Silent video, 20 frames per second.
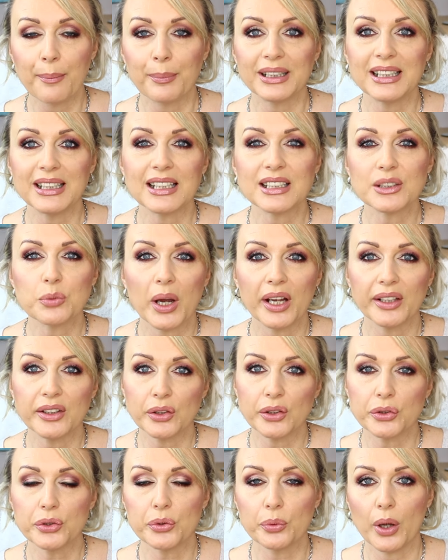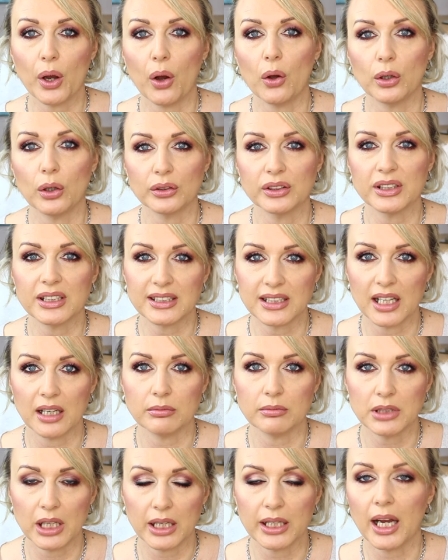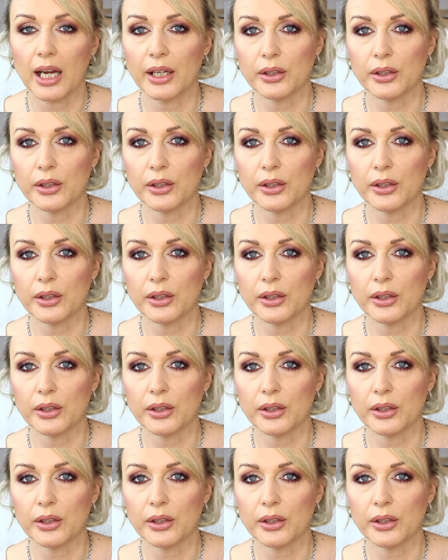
but that's why I don't do it all on the same day.